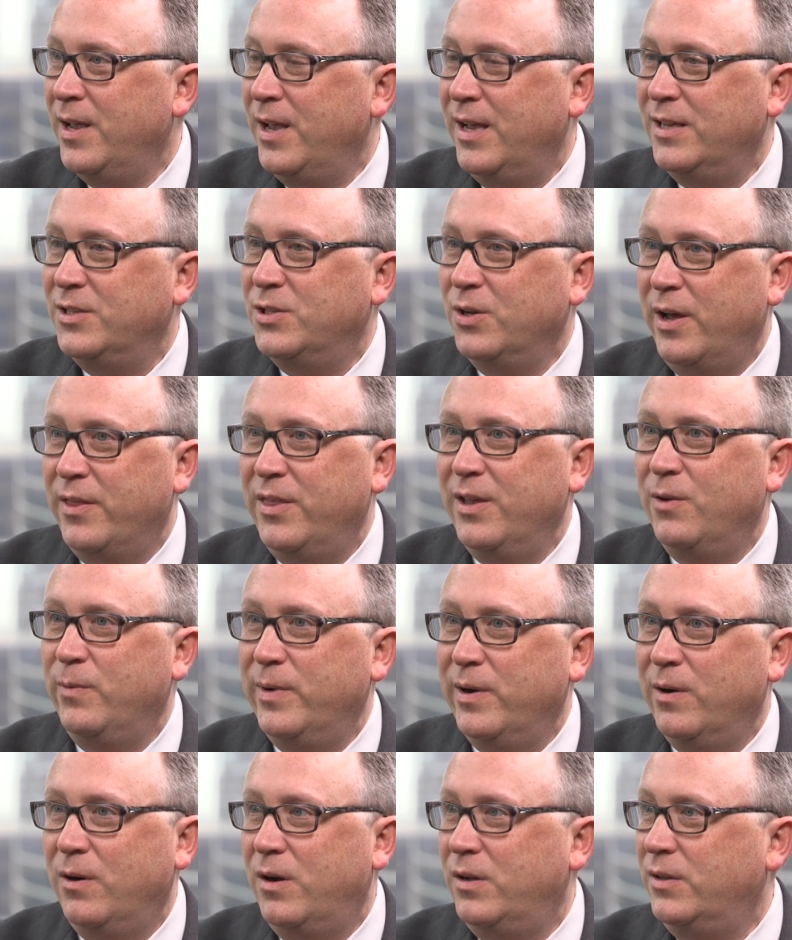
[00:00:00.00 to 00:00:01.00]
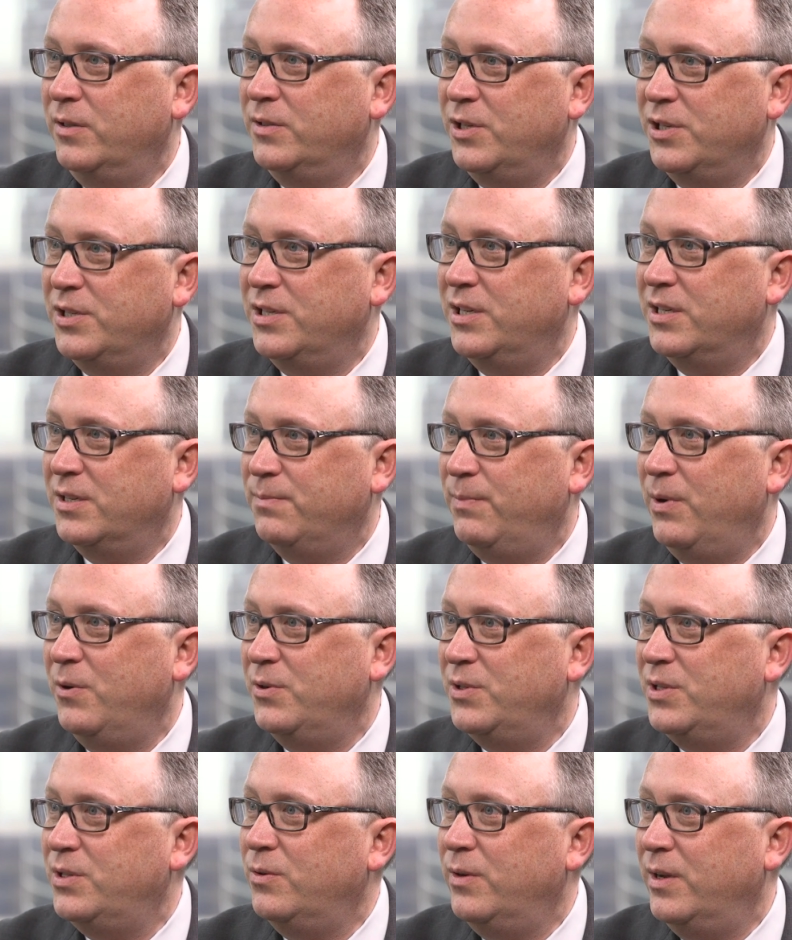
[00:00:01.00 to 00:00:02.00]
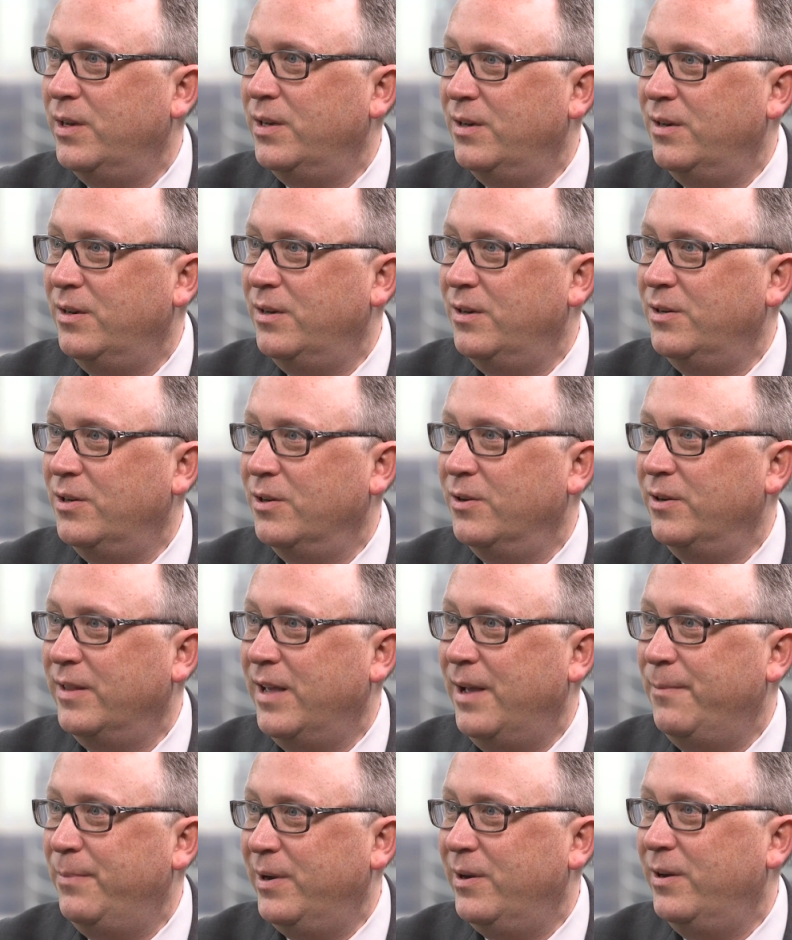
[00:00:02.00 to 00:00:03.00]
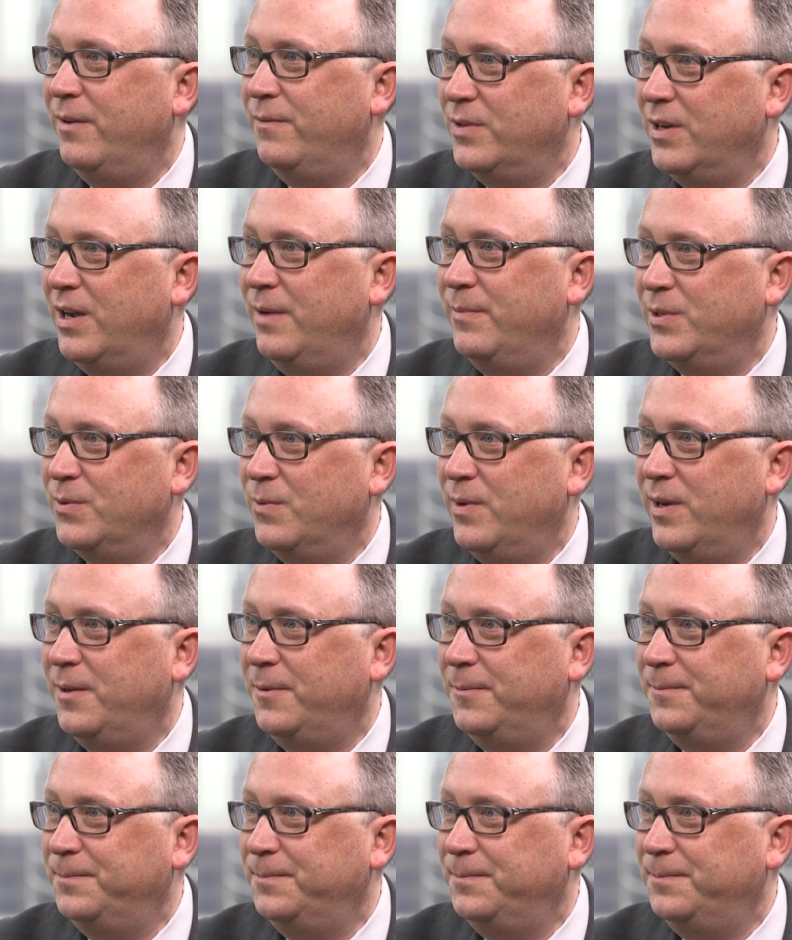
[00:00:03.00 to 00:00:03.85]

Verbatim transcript: And so I think we were all just exposed to it during that period of time as well.